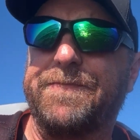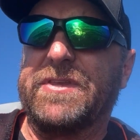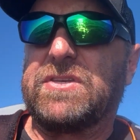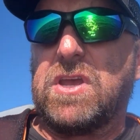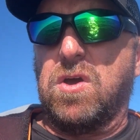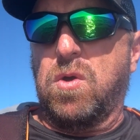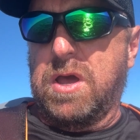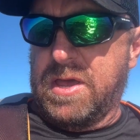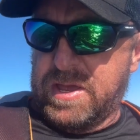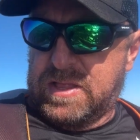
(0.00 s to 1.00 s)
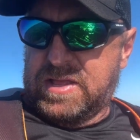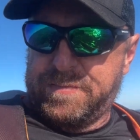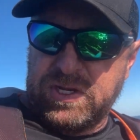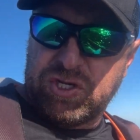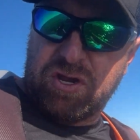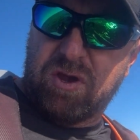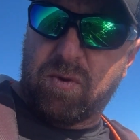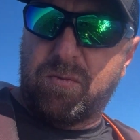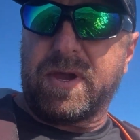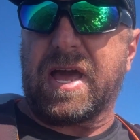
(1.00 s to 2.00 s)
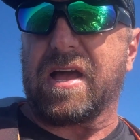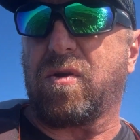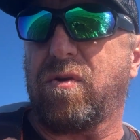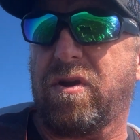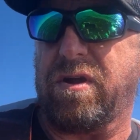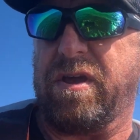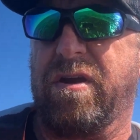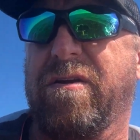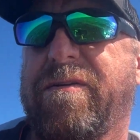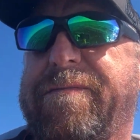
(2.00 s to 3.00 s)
So let me show you what we got going on here.